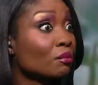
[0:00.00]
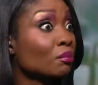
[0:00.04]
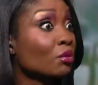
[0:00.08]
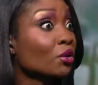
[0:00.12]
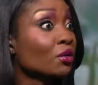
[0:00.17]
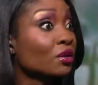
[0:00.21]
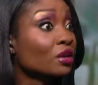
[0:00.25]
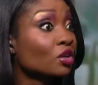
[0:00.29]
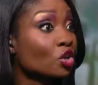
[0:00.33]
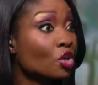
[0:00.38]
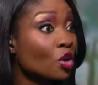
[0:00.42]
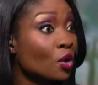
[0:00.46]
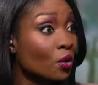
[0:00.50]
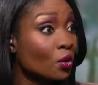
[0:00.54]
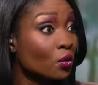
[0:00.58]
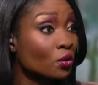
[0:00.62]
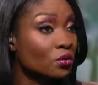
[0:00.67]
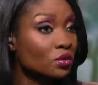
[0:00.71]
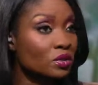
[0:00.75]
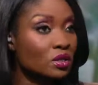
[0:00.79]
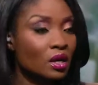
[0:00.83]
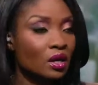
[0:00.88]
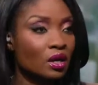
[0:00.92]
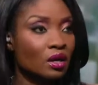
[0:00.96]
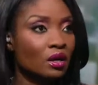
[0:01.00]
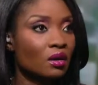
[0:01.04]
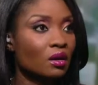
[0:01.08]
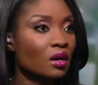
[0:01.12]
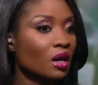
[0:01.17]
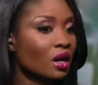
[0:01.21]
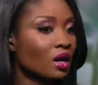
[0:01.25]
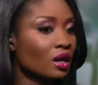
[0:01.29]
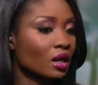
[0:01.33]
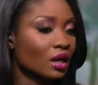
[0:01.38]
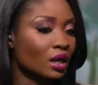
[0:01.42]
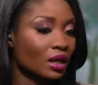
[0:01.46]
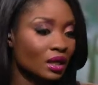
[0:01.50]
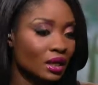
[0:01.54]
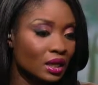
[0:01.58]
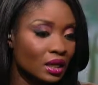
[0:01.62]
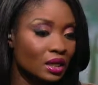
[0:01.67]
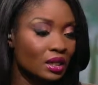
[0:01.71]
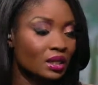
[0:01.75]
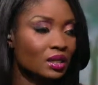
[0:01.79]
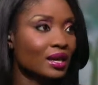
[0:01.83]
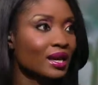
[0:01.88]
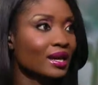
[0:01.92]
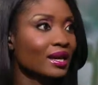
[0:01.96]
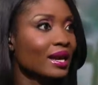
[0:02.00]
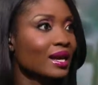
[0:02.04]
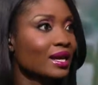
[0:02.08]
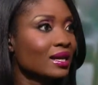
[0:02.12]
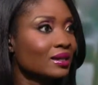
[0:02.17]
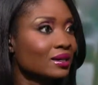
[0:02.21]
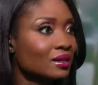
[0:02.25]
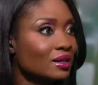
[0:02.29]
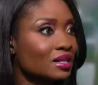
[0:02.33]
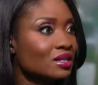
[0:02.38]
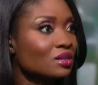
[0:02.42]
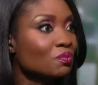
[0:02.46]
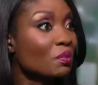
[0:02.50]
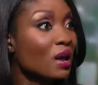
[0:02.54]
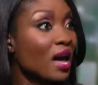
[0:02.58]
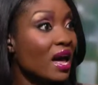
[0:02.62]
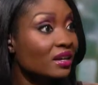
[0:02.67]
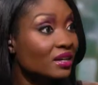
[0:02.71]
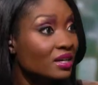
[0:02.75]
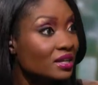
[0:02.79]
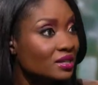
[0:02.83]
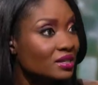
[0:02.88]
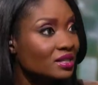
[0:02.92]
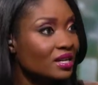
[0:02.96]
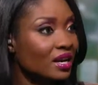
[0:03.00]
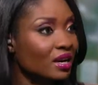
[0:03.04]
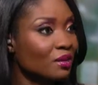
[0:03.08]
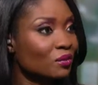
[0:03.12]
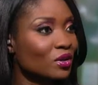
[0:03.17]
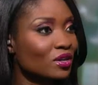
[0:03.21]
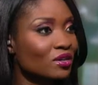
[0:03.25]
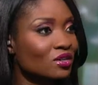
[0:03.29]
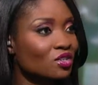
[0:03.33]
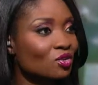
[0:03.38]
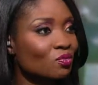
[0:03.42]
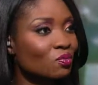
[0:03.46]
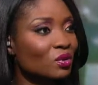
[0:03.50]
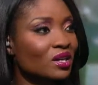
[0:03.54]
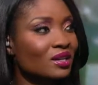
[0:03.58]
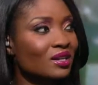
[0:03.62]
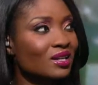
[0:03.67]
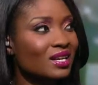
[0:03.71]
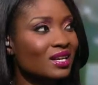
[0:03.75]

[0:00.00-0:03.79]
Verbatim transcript: a broken nose. Uh, yeah, his body's damaged, but